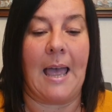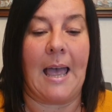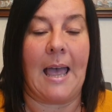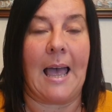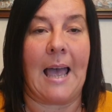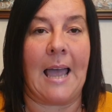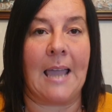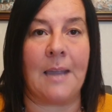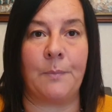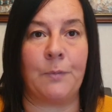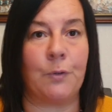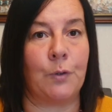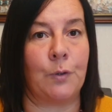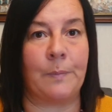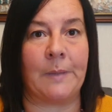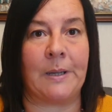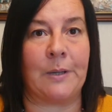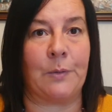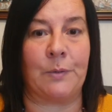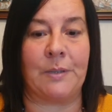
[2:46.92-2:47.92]
I am not
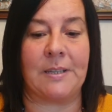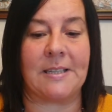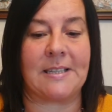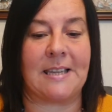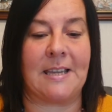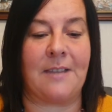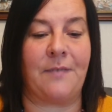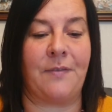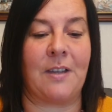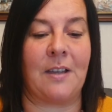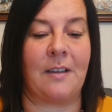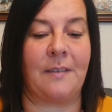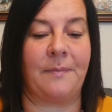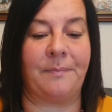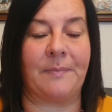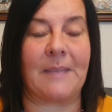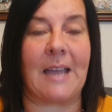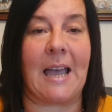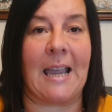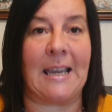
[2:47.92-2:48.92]
my own saviour.
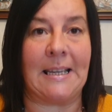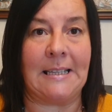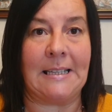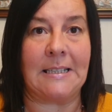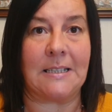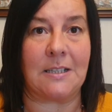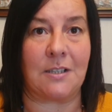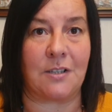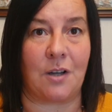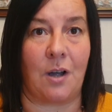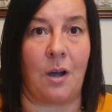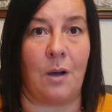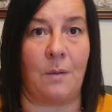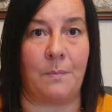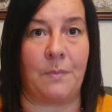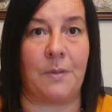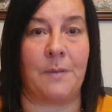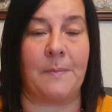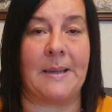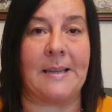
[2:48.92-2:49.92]
I needed to
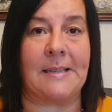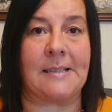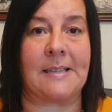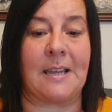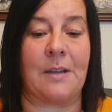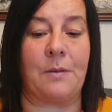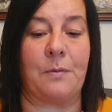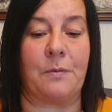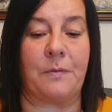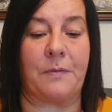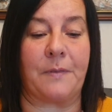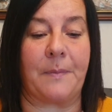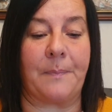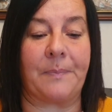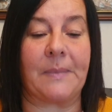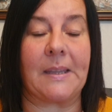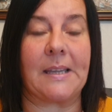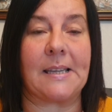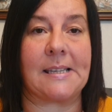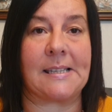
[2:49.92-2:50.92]
humble myself,
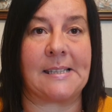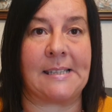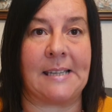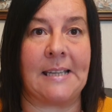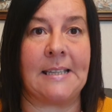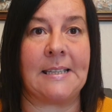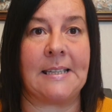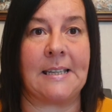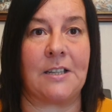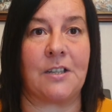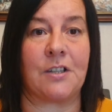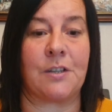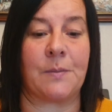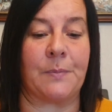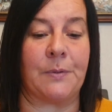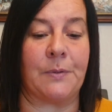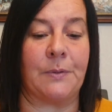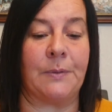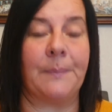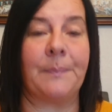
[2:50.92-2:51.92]
stay
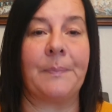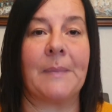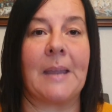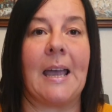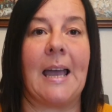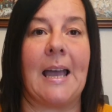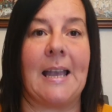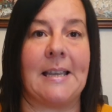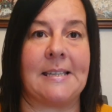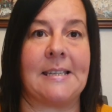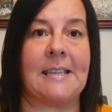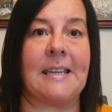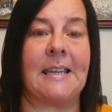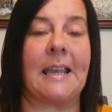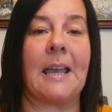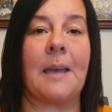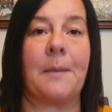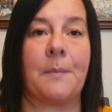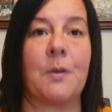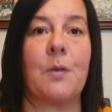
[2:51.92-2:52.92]
teachable and seek
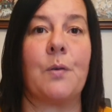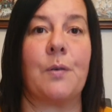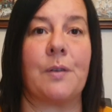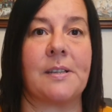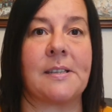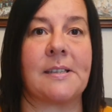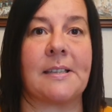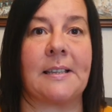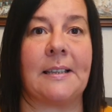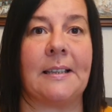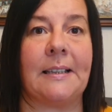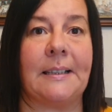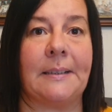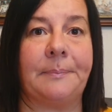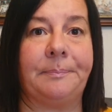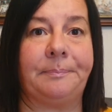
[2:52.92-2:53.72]
him constantly.